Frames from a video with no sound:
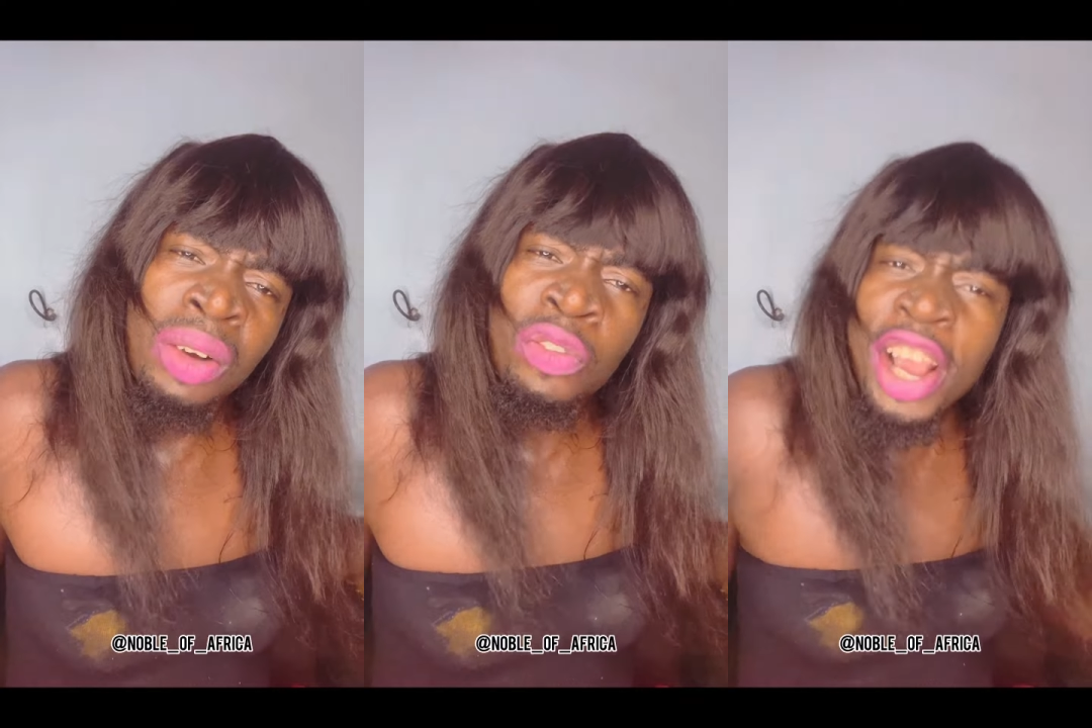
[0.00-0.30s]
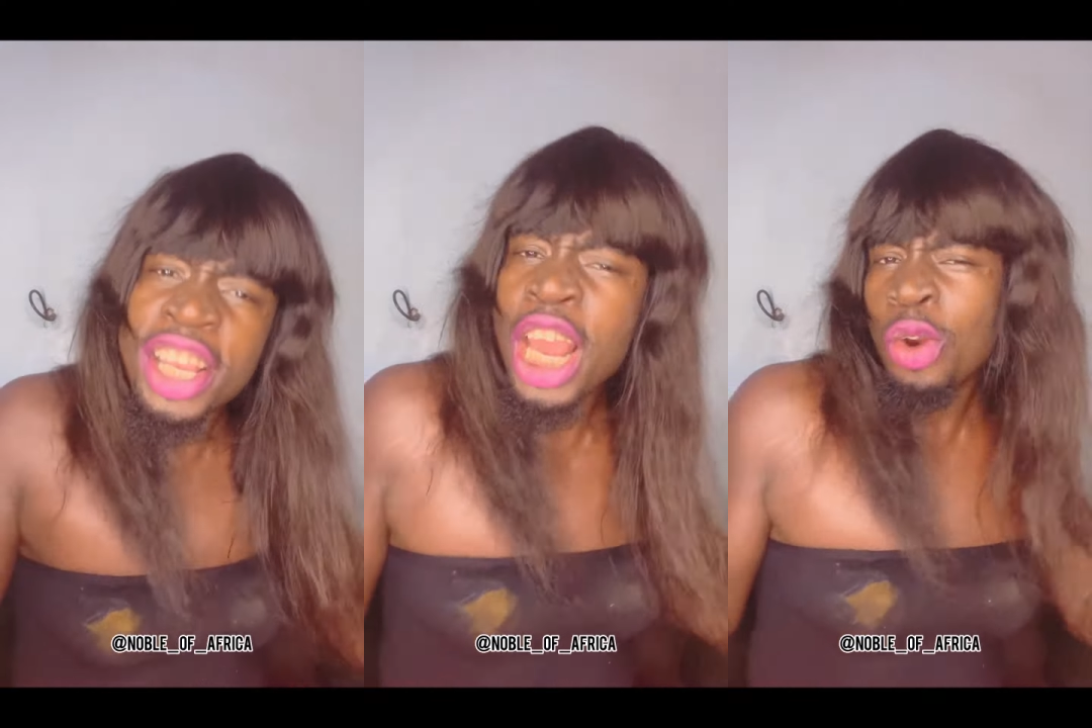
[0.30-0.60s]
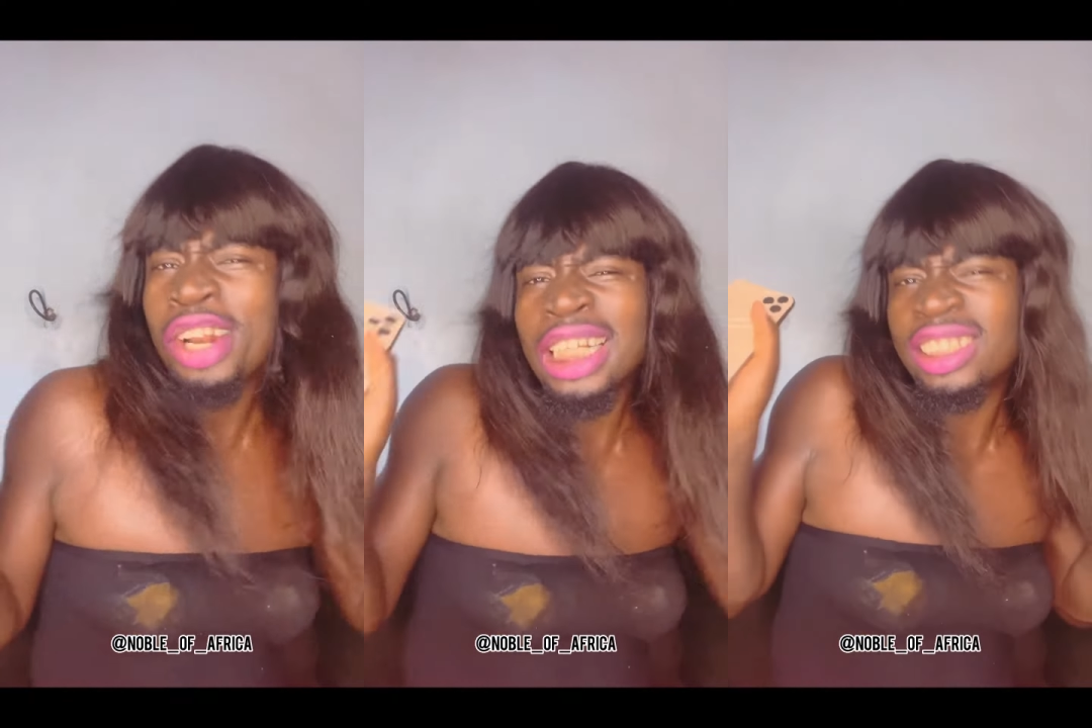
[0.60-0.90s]
Fine girl,
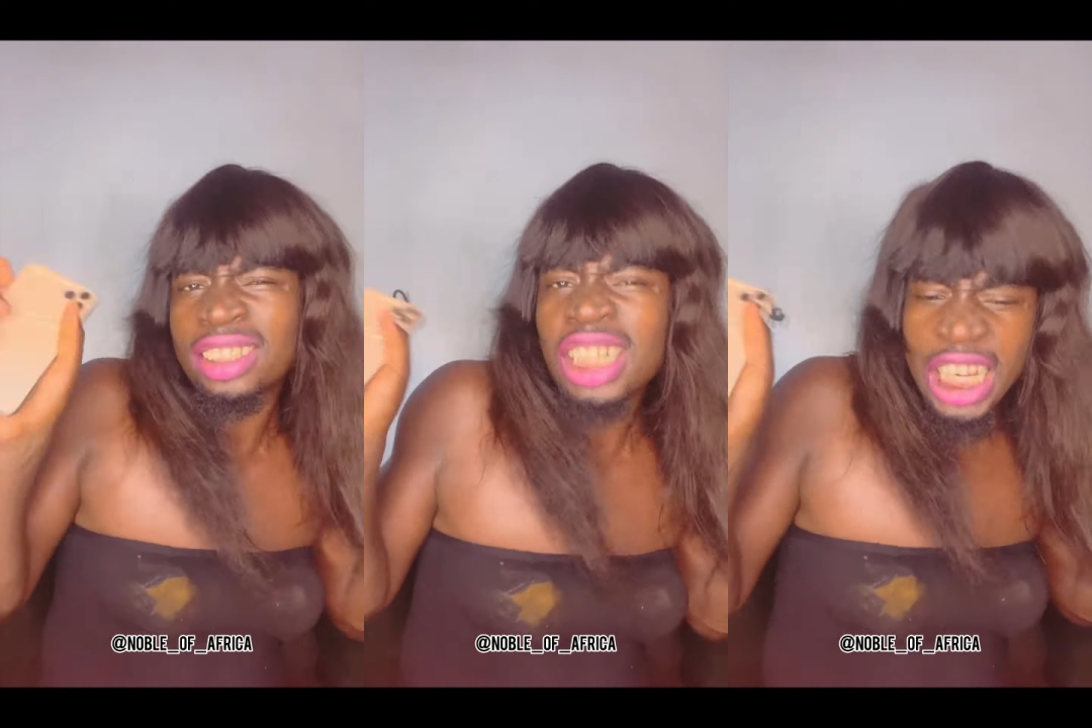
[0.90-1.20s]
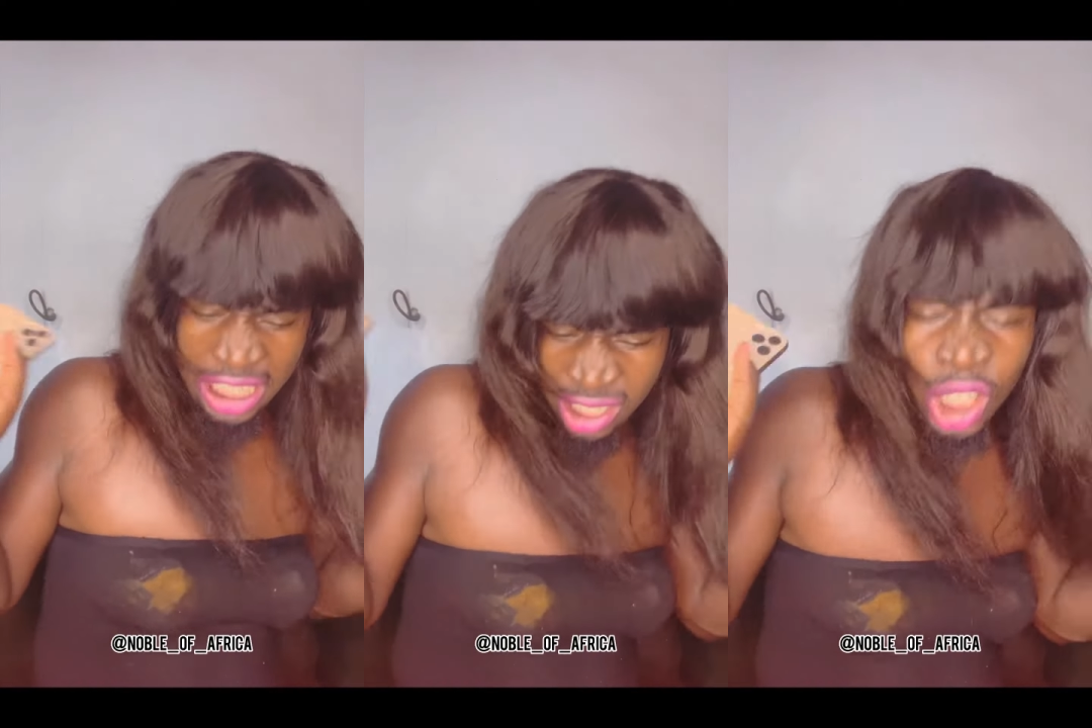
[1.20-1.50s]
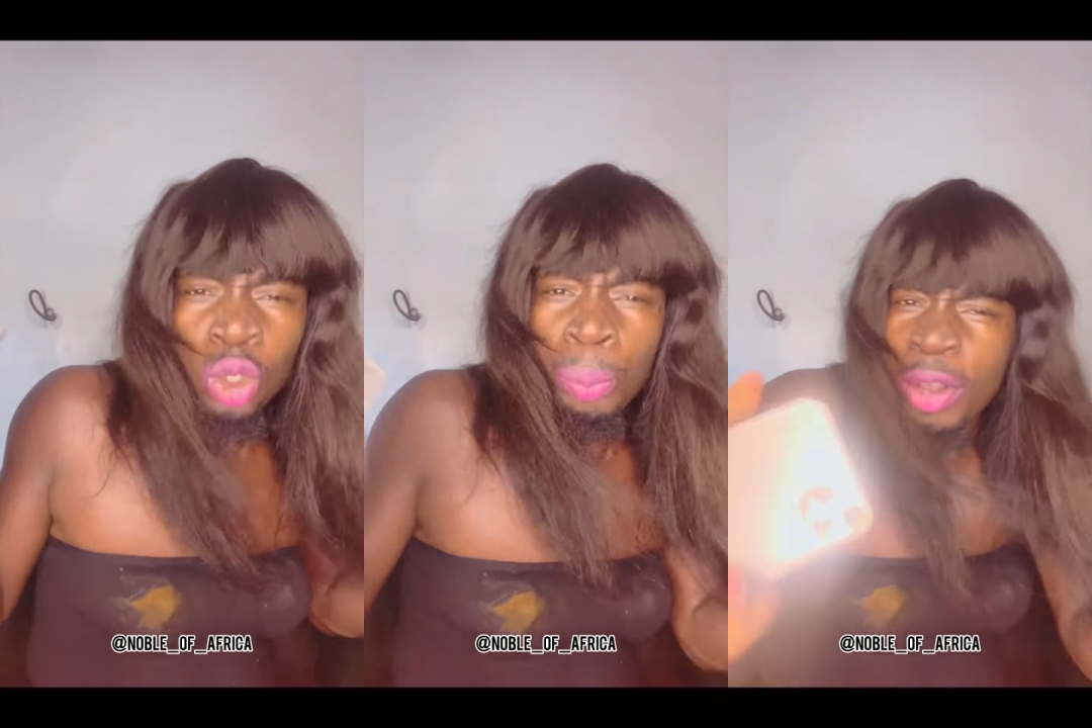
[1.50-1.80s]
no need stress.
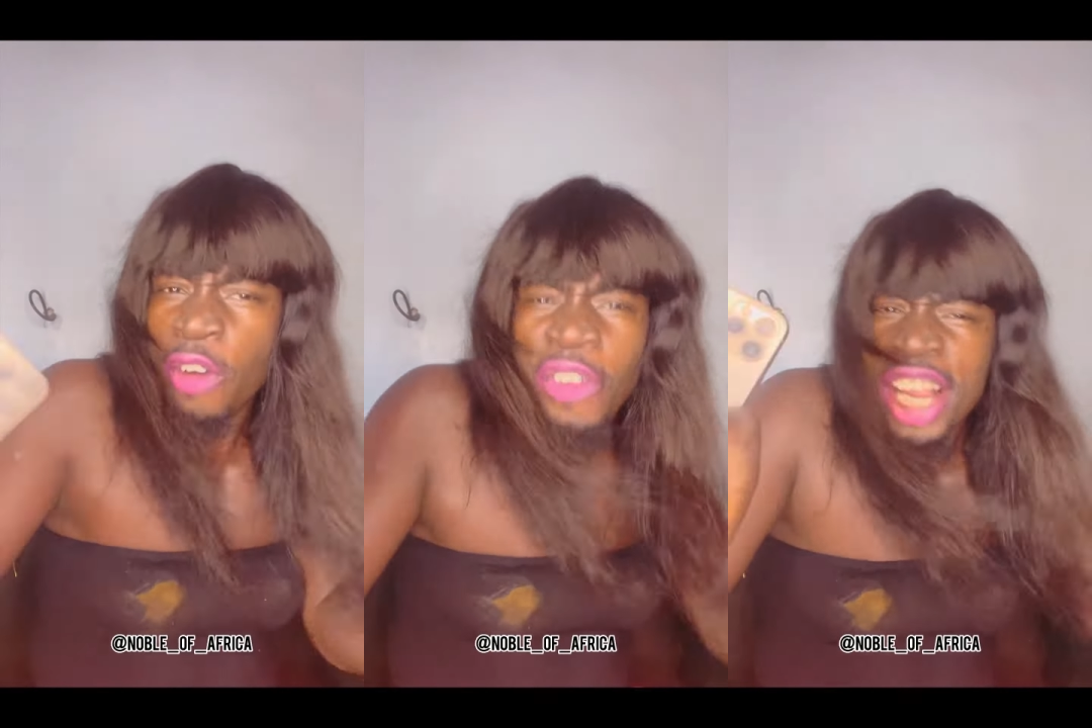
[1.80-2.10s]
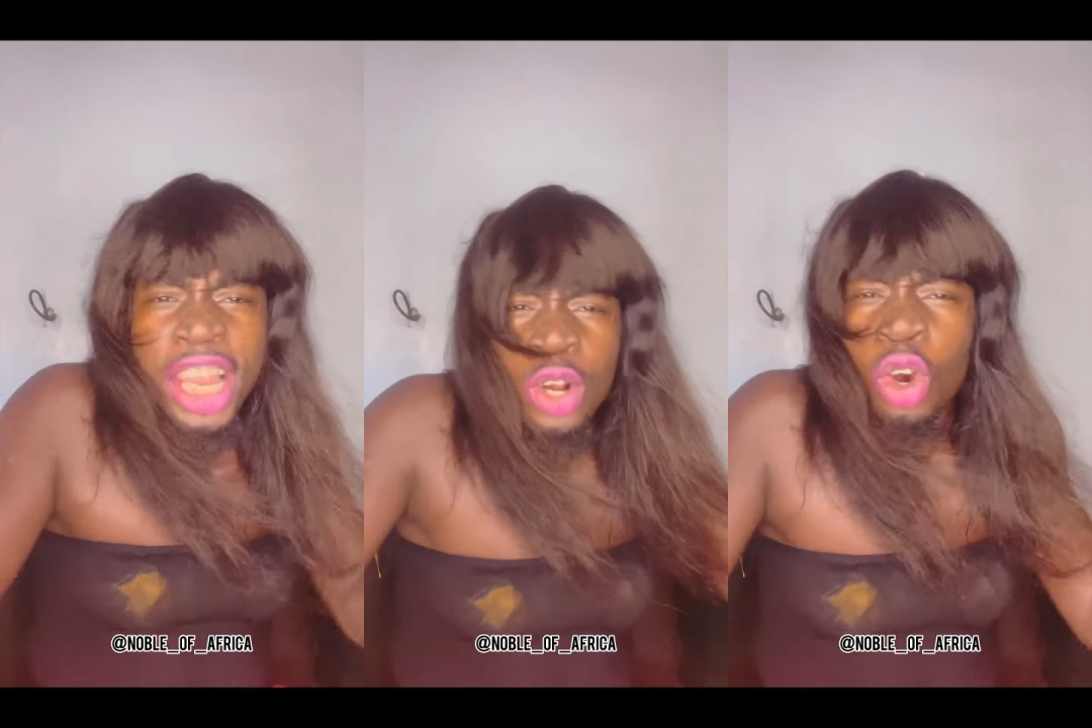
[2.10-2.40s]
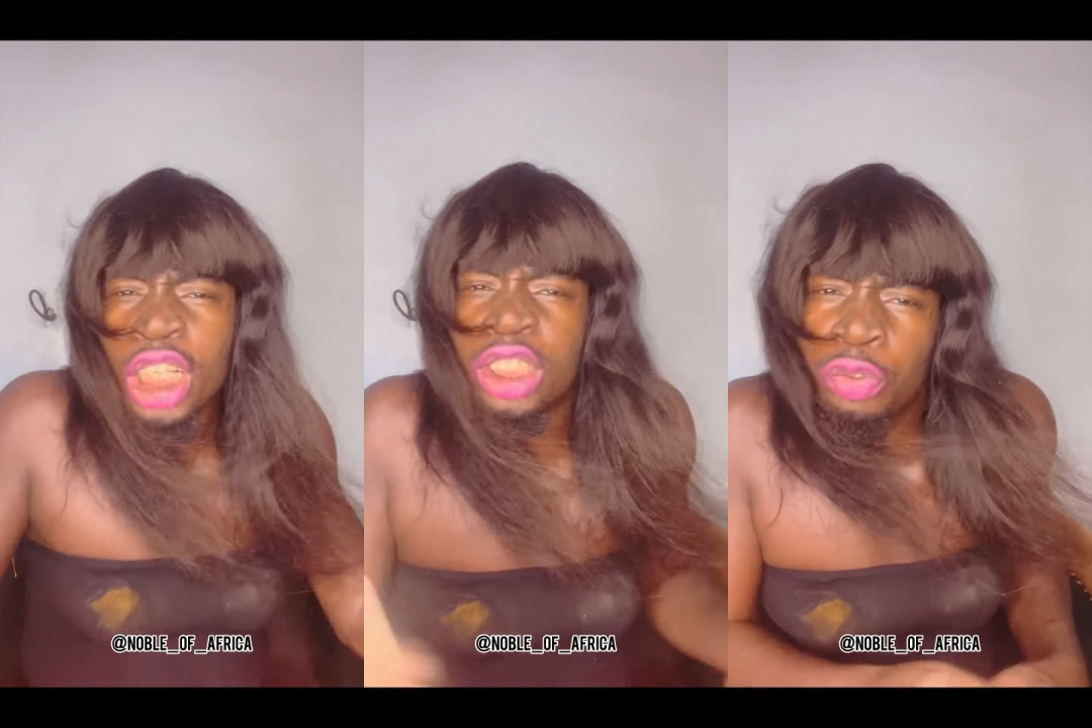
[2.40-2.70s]
To be a fine girl,
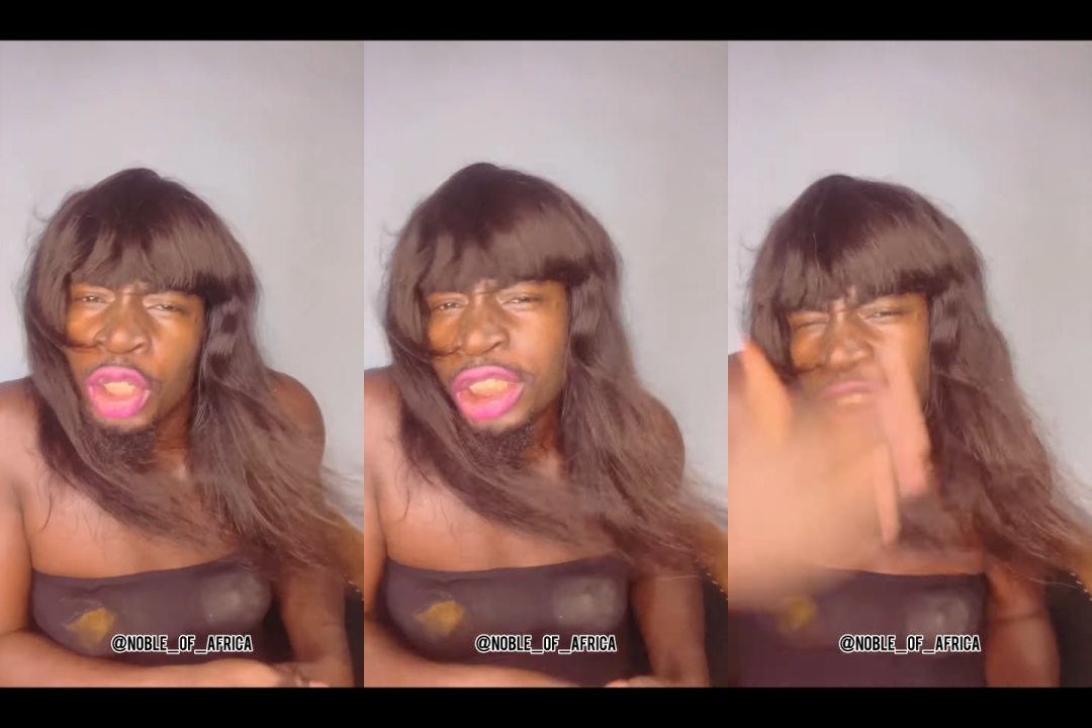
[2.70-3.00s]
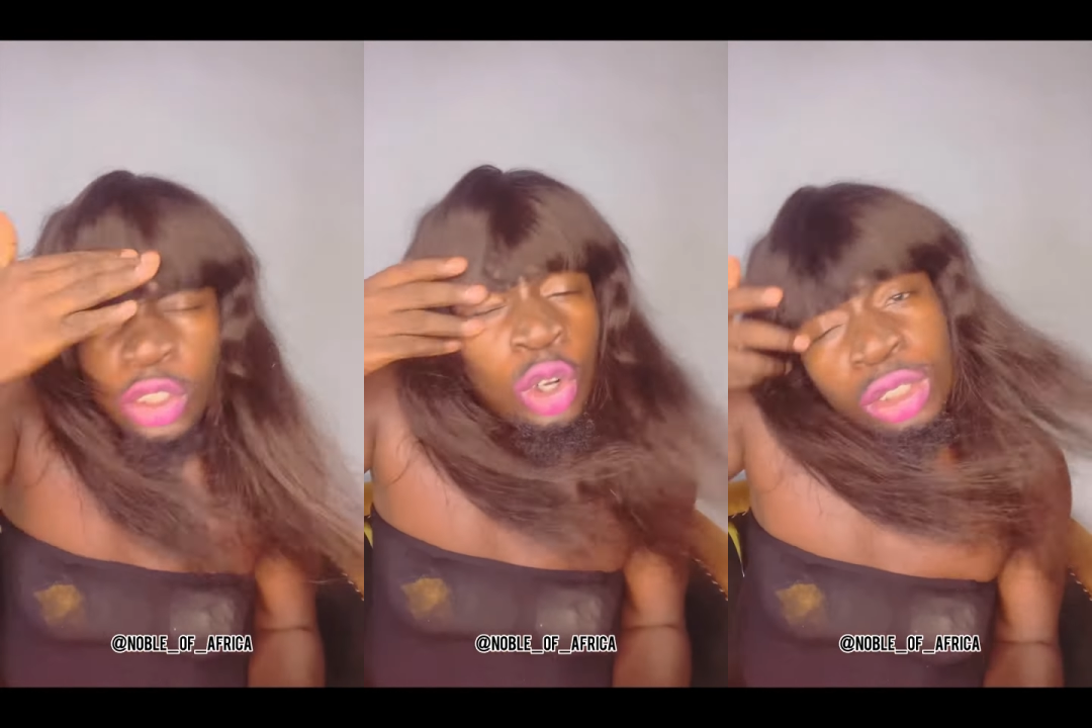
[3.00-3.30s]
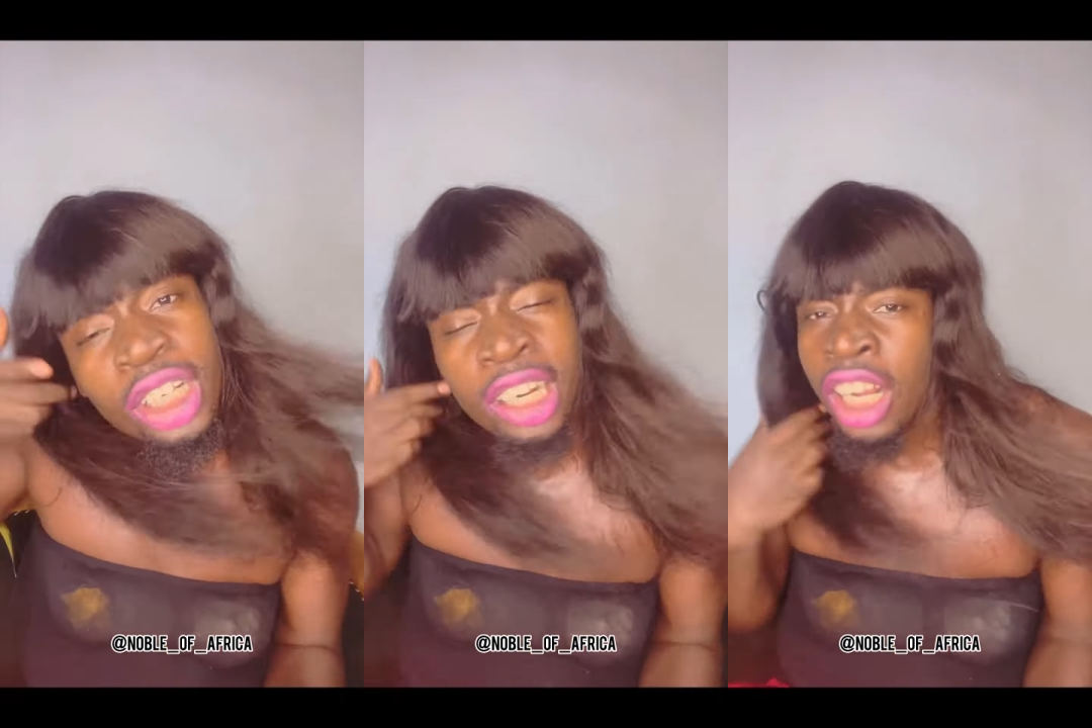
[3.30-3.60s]
no easy for this
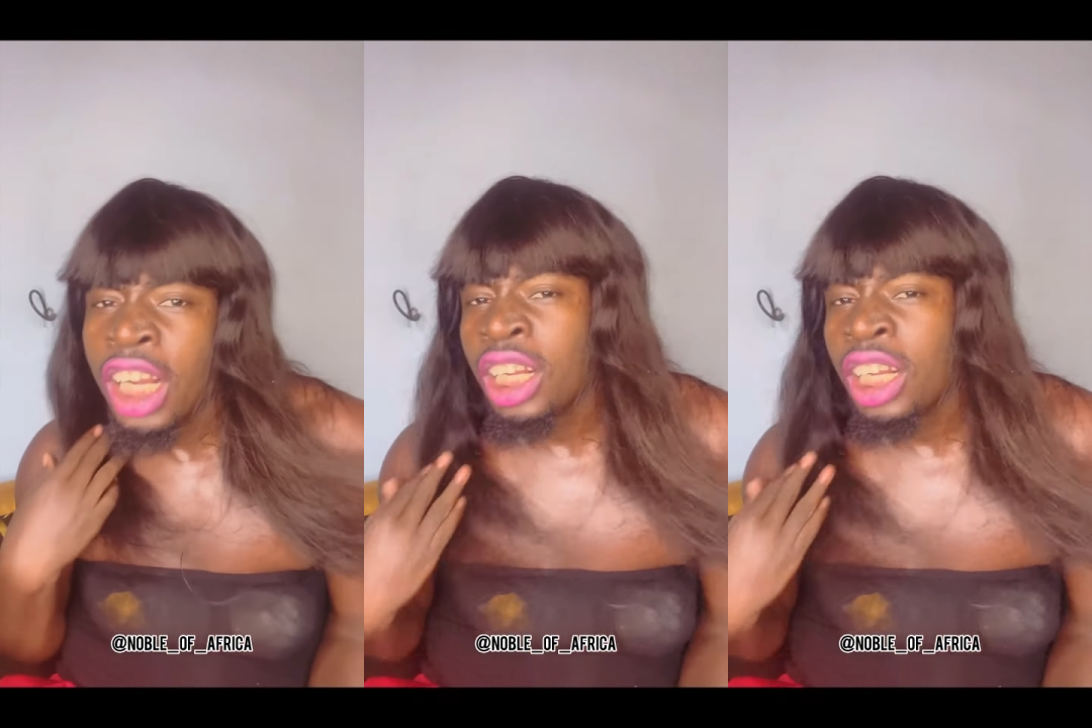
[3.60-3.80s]
country.